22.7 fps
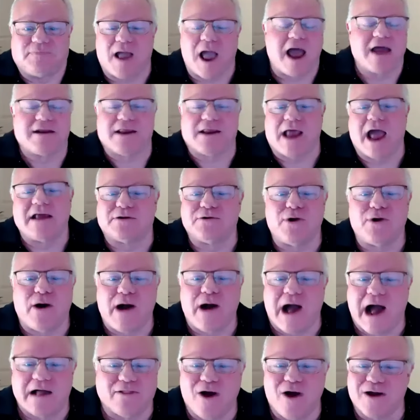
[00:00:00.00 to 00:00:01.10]
I don't know
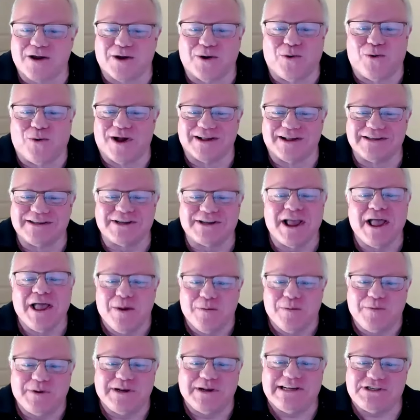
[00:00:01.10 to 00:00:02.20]
how long it was,
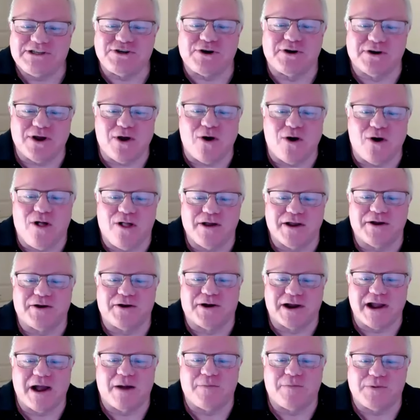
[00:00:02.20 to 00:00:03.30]
but he started calling
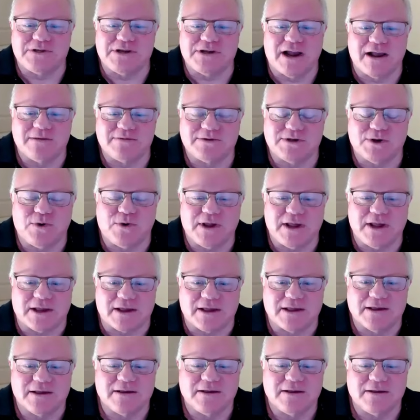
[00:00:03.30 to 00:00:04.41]
her a couple times a
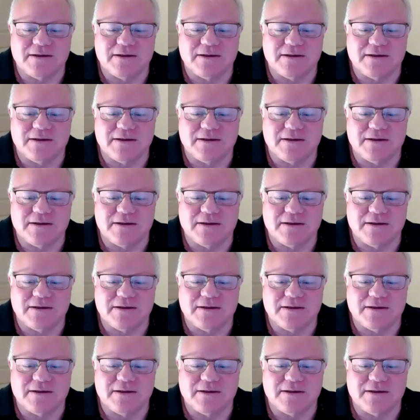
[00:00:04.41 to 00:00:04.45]
week.